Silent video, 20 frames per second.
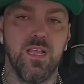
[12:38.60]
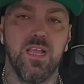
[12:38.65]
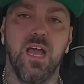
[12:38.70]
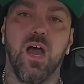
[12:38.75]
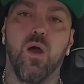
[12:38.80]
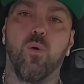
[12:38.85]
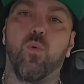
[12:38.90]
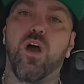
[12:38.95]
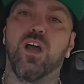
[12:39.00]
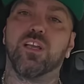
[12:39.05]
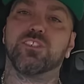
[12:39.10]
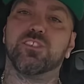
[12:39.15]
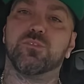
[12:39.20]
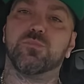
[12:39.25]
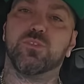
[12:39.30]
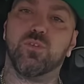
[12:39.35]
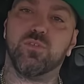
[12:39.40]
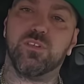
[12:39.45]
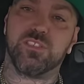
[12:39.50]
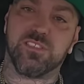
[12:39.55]
I watched him
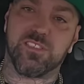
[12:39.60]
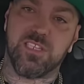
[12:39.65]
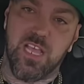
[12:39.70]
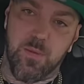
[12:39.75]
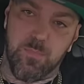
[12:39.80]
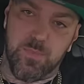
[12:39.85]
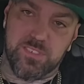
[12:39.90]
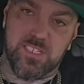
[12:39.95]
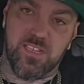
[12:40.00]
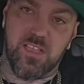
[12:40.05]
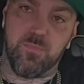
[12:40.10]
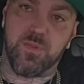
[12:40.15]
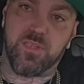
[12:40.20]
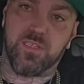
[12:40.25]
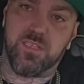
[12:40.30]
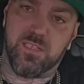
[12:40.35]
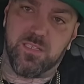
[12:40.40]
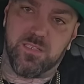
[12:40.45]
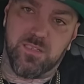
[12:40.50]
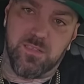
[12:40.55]
do this time and time
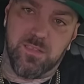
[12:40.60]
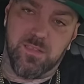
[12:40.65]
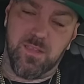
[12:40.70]
again.